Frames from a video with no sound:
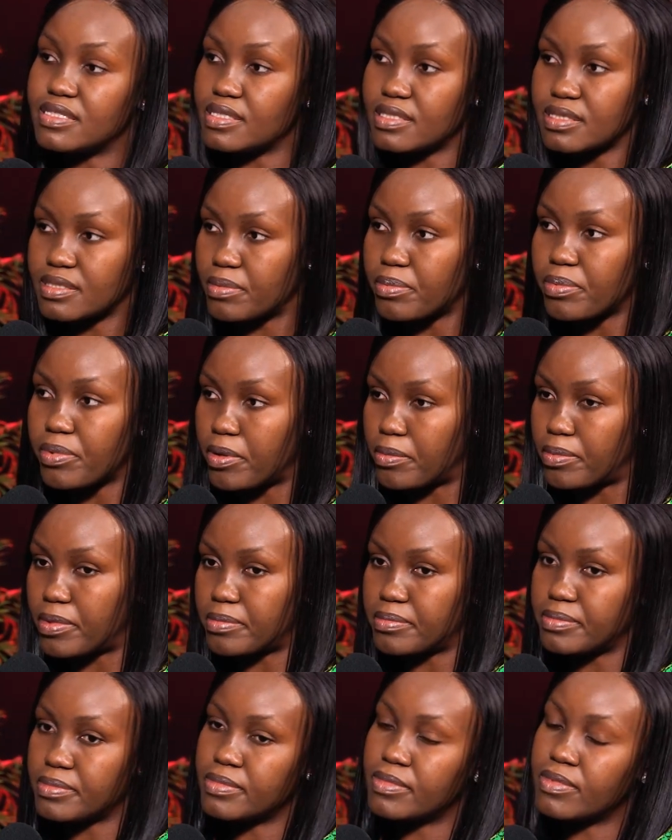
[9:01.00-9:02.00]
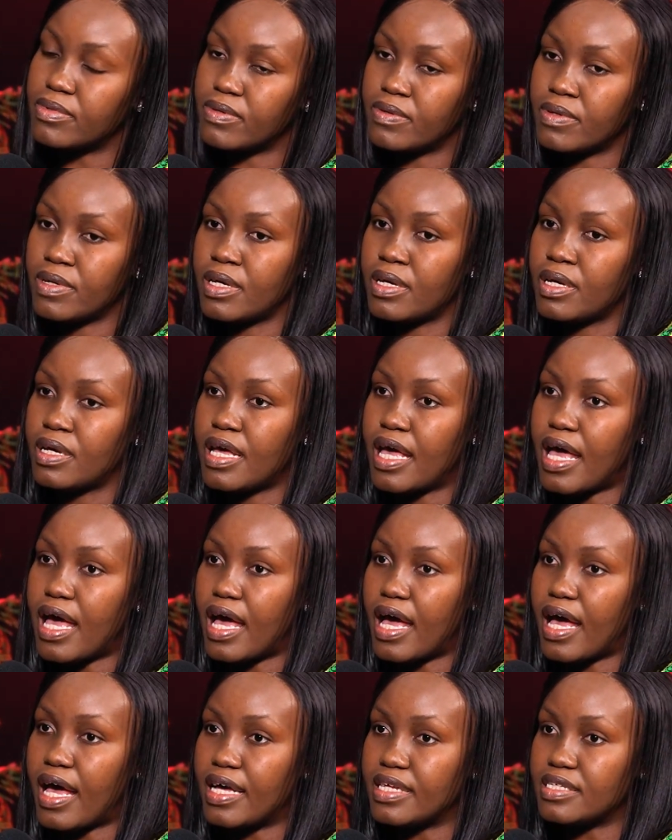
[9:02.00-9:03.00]
is the problem.
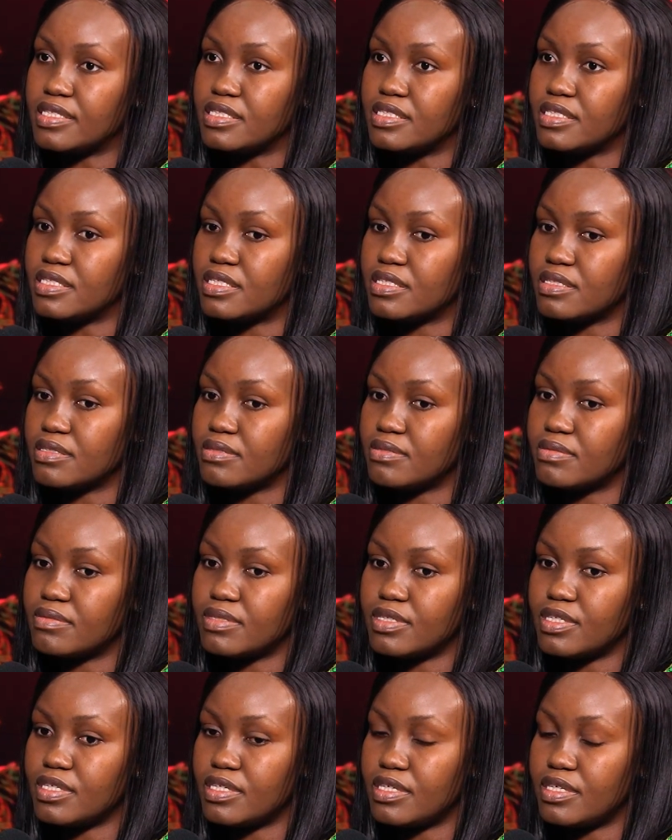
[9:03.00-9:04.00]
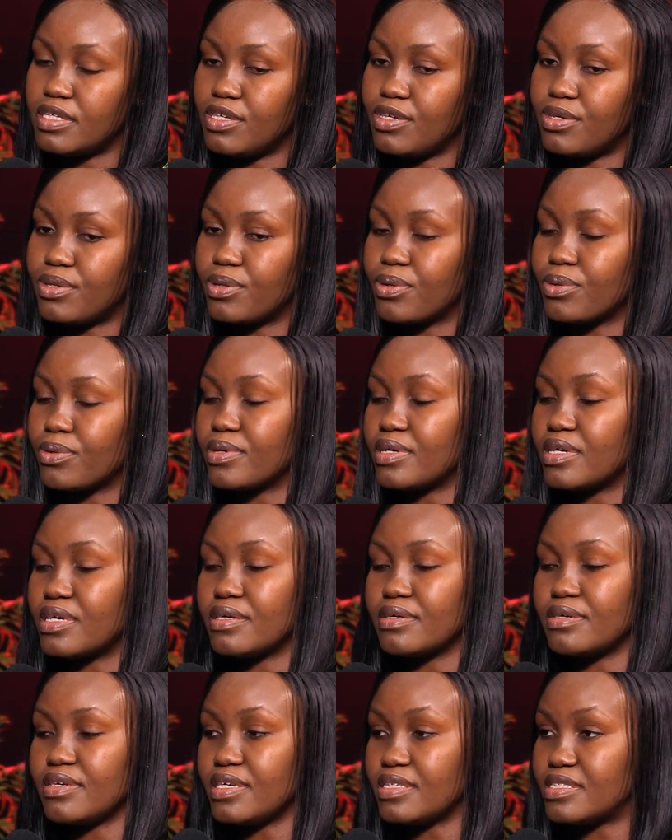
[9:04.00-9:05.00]
And,
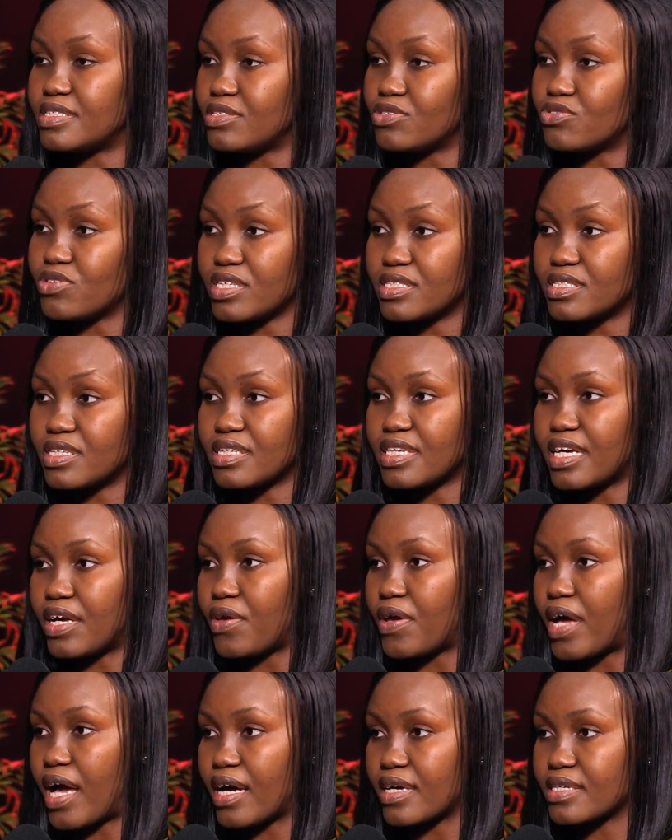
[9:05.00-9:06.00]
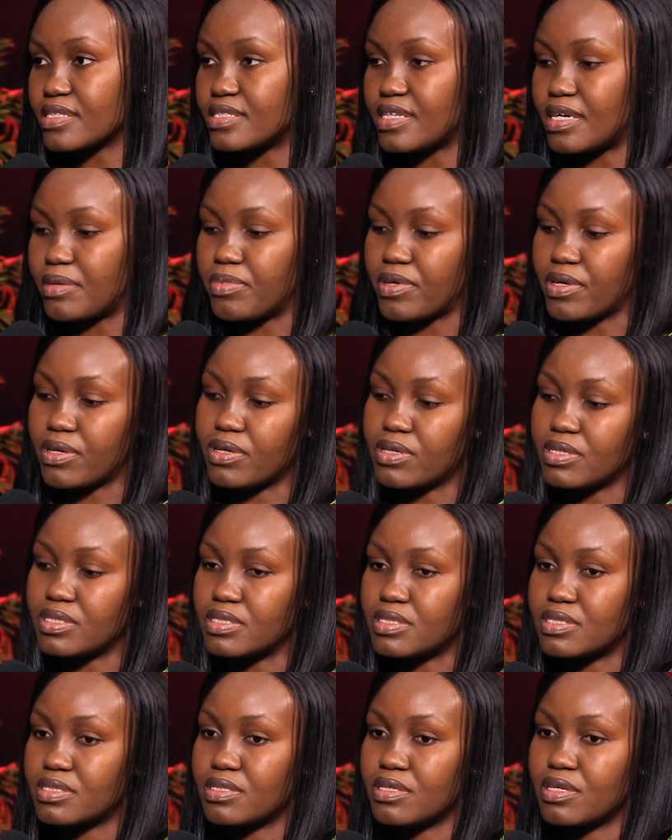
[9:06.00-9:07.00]
it's interesting that you asked that,
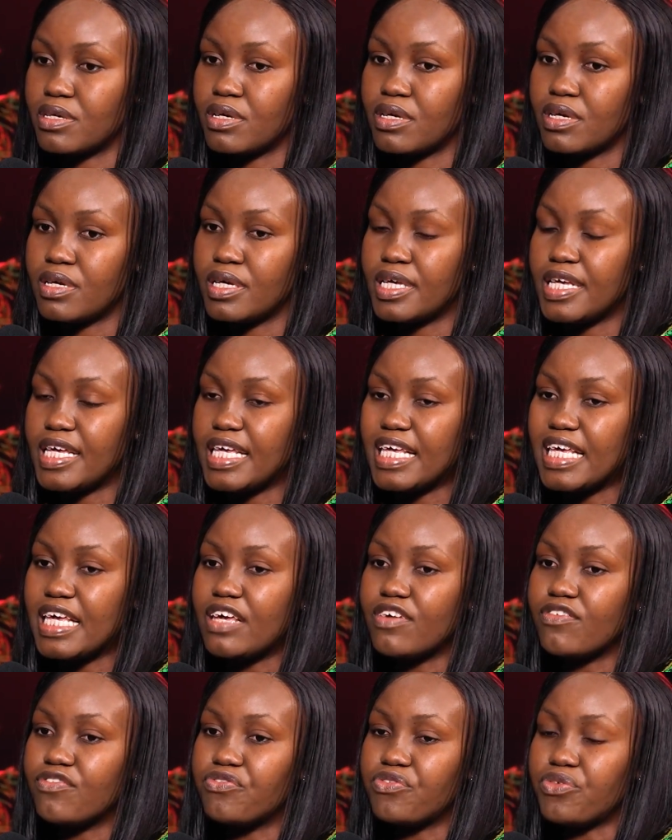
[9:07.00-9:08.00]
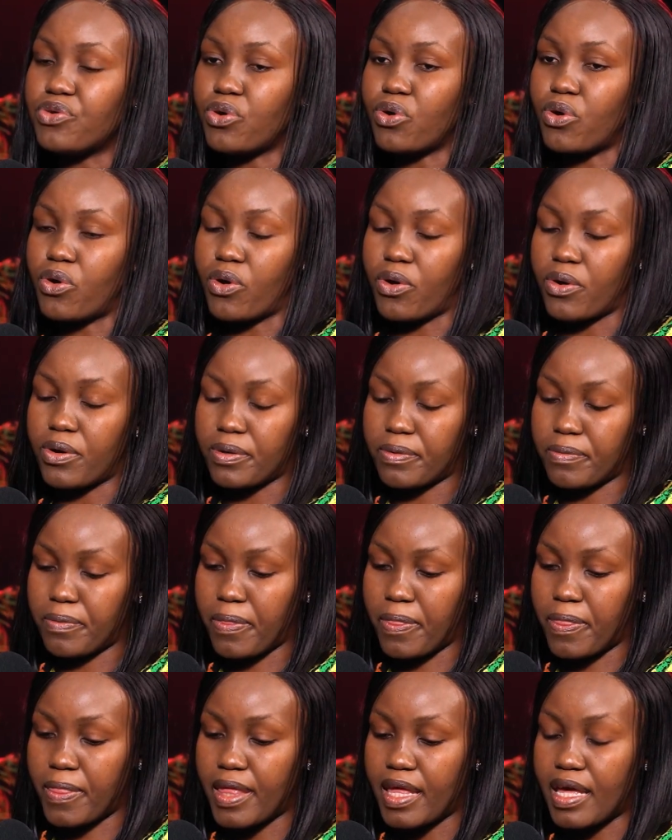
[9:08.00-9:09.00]
because if you're
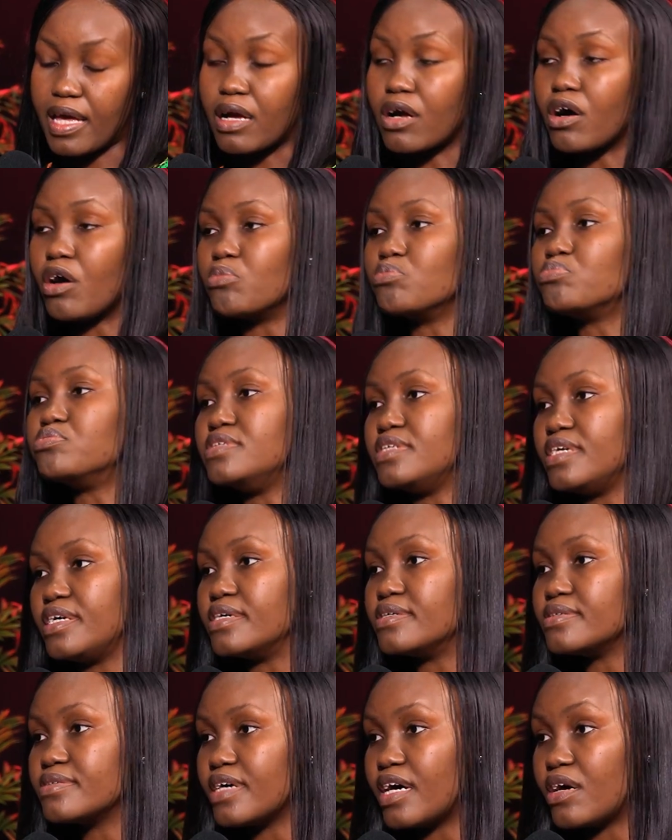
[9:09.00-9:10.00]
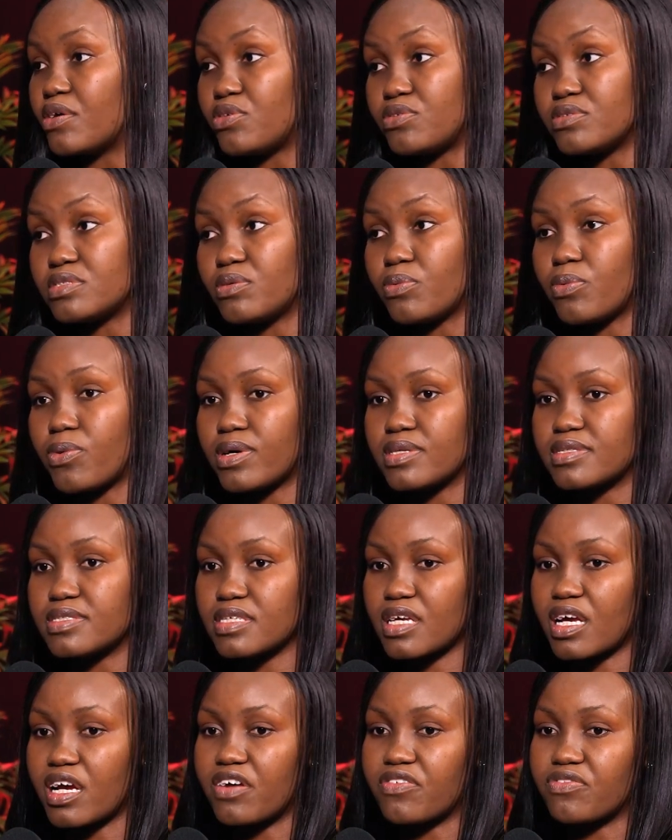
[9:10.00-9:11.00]
a company, I'll use the
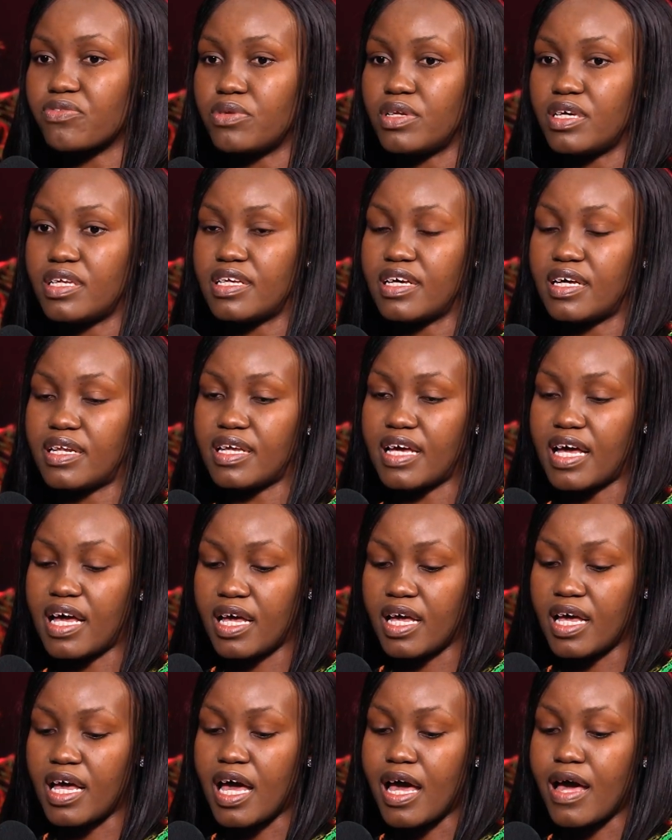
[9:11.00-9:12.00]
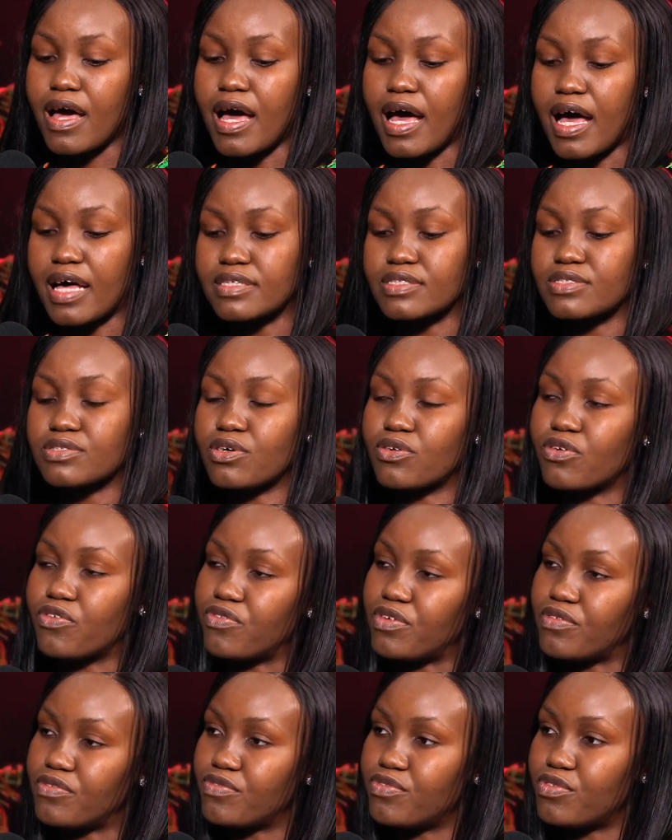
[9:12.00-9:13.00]
words carefully, that has sort
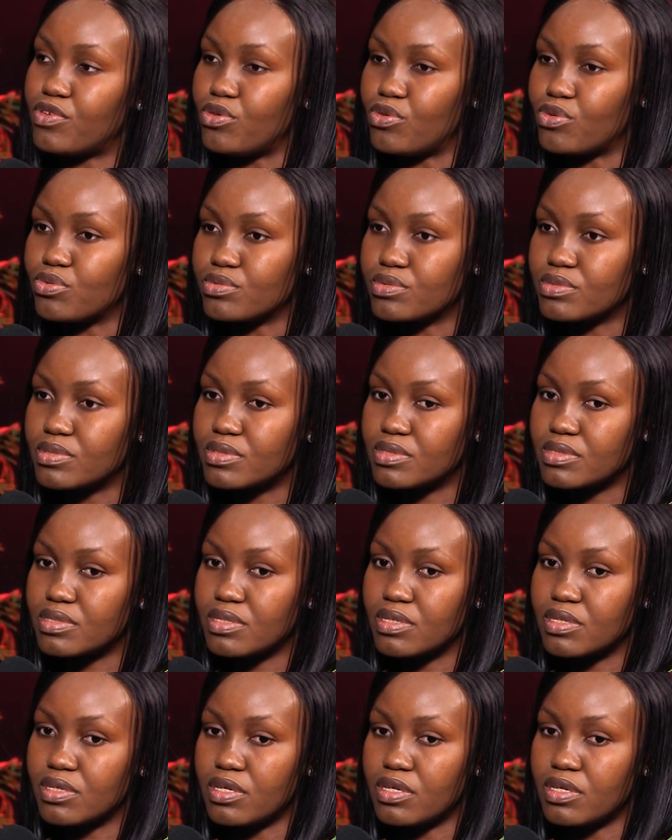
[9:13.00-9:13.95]
of infused